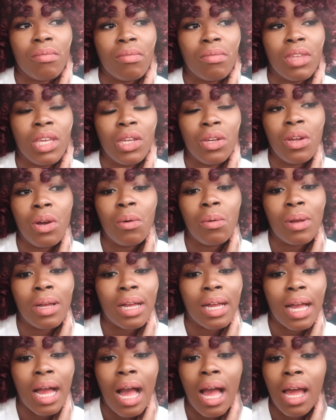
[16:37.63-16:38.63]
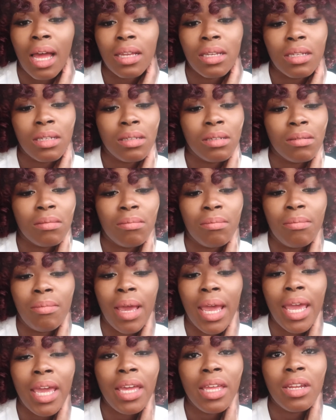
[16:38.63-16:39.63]
you know, God
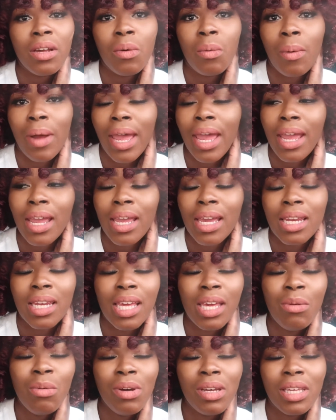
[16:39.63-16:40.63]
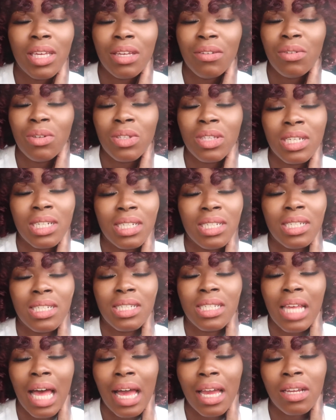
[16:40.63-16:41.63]
made a way, and he will give you the
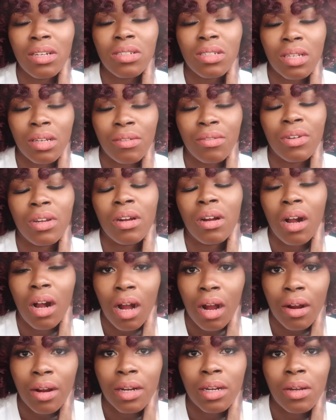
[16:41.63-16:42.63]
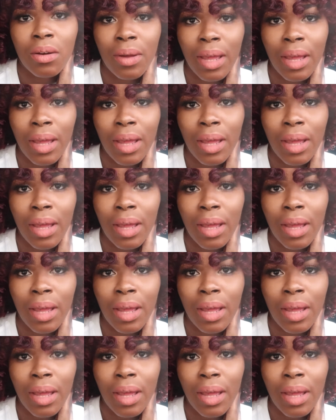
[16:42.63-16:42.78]
desires of your heart.